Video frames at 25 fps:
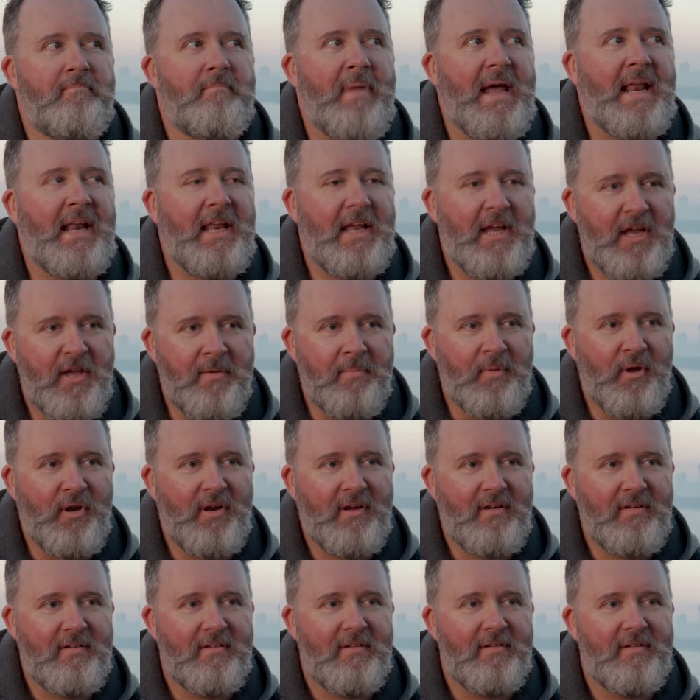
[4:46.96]
Mainly a
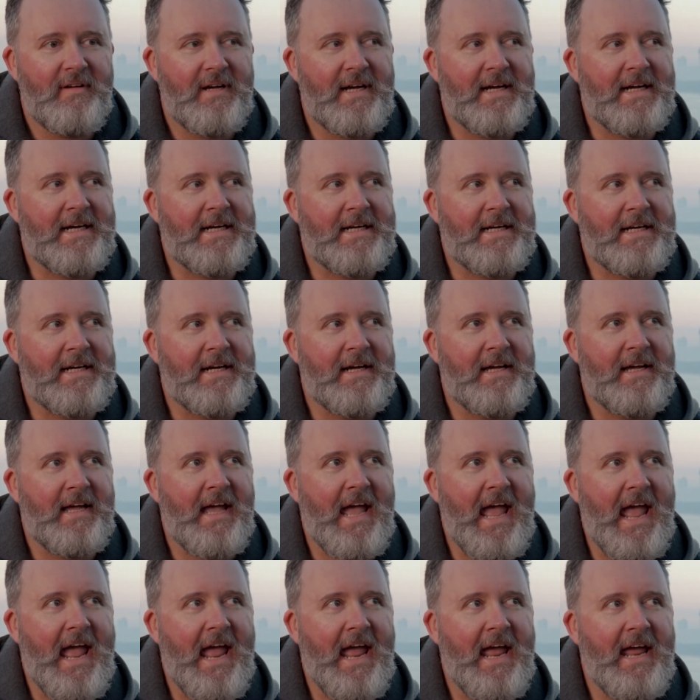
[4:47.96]
commuter.
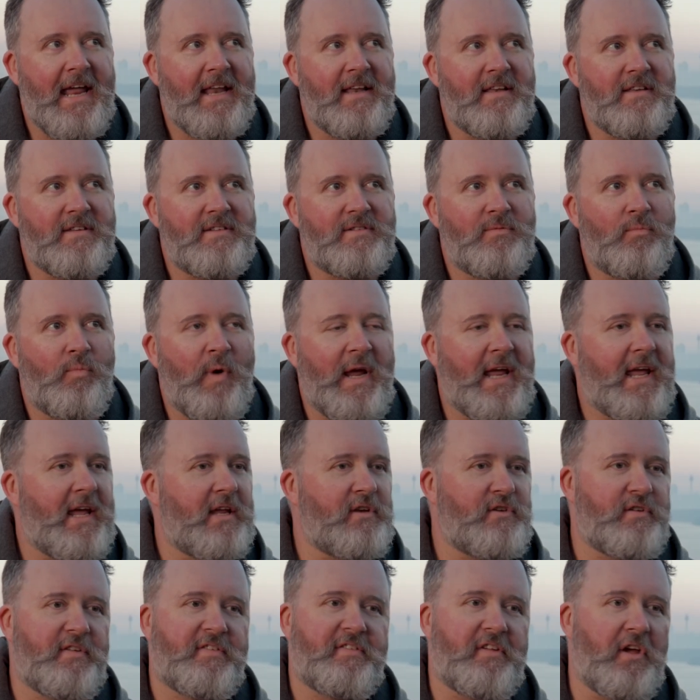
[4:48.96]
and
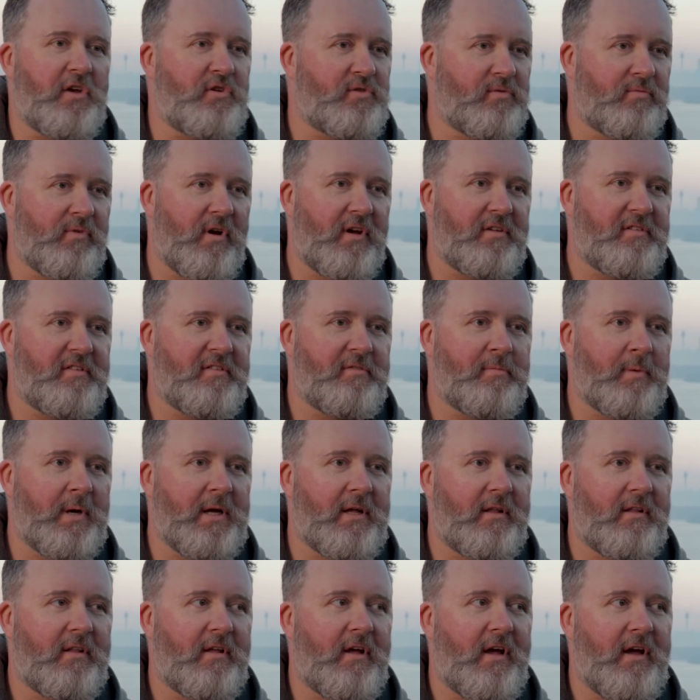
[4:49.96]
weekend just social rides as
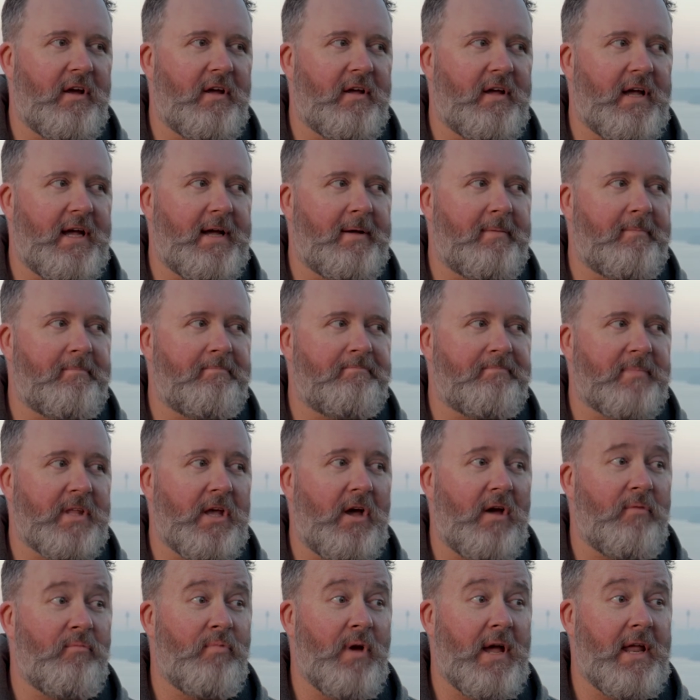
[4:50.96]
well.
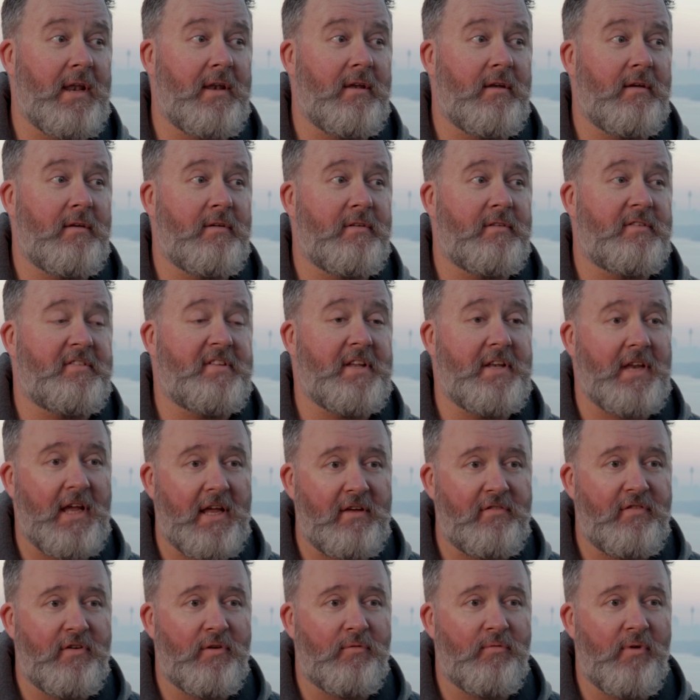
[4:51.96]
I run Sydney
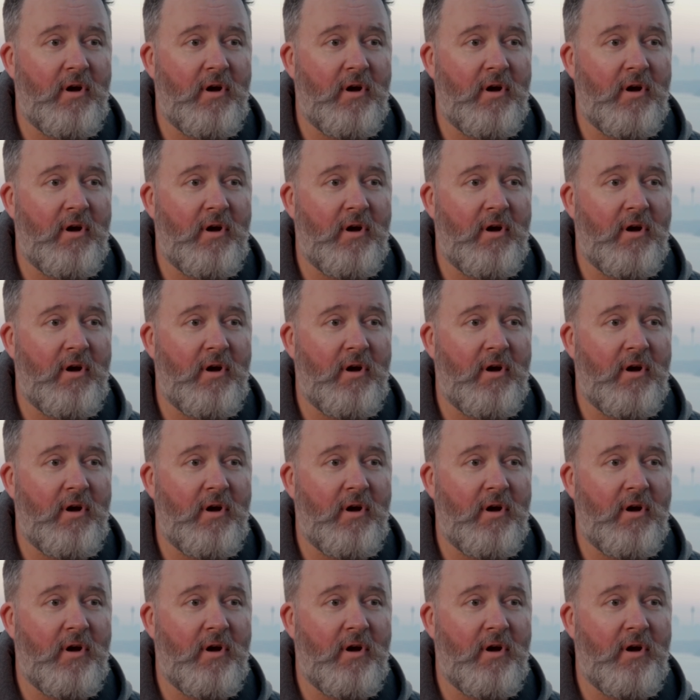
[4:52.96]
Enfield